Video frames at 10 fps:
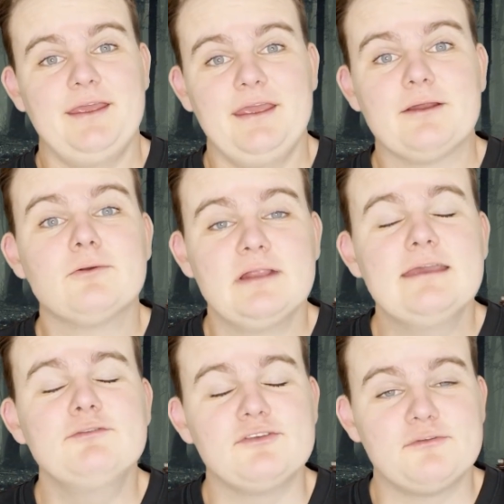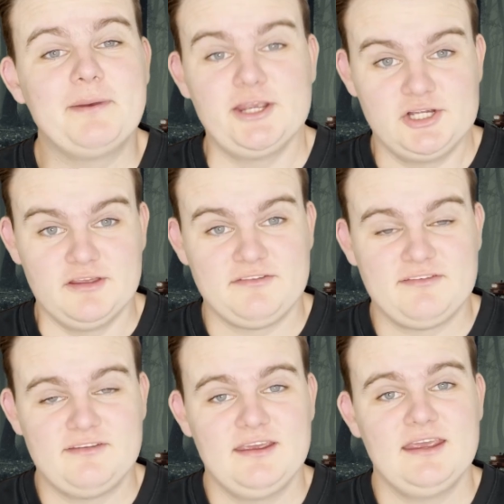It'll leave you
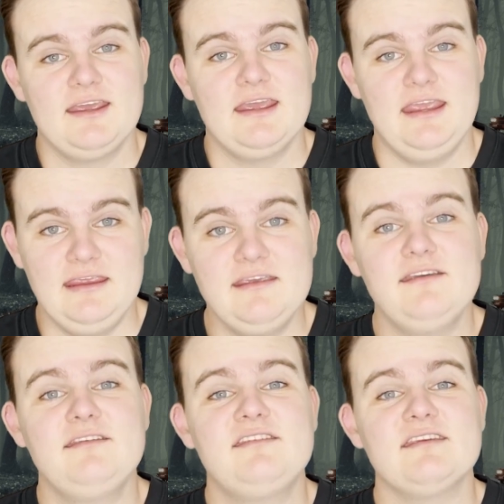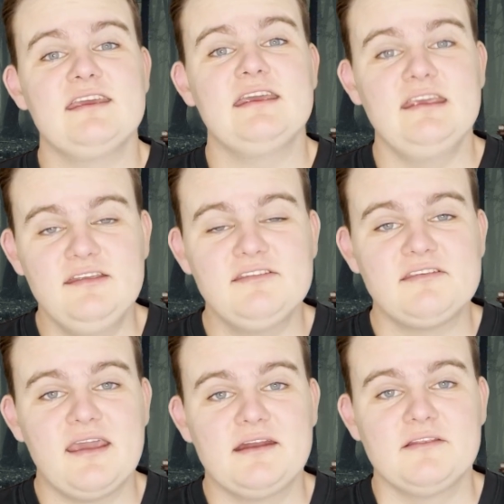speechless. He is insane